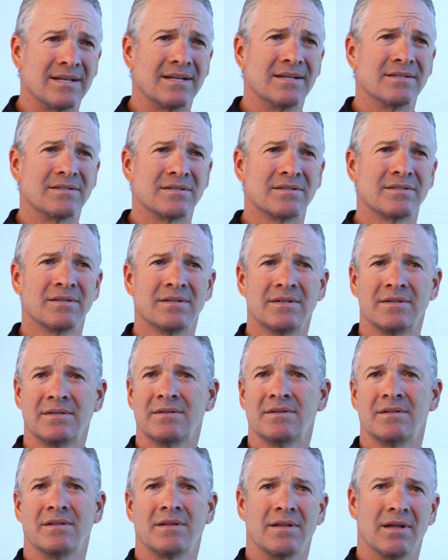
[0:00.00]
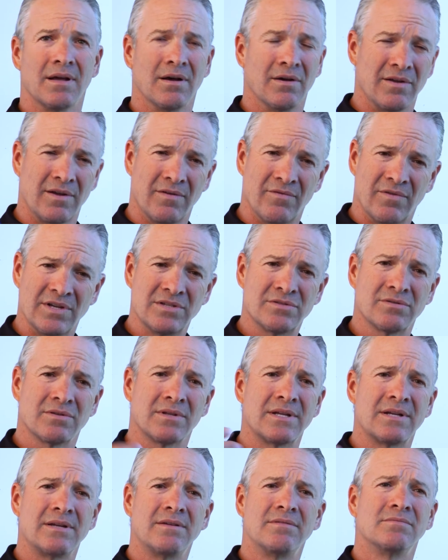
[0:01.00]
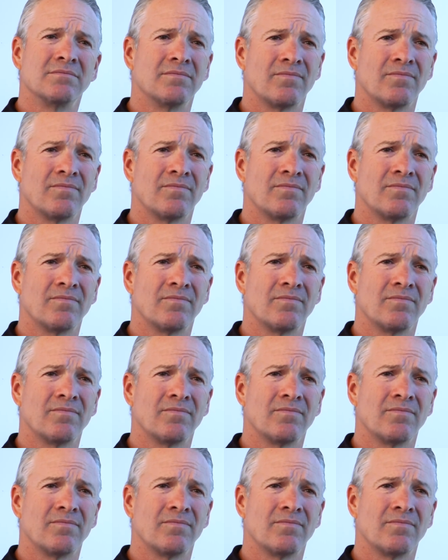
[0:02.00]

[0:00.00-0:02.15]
It's eventually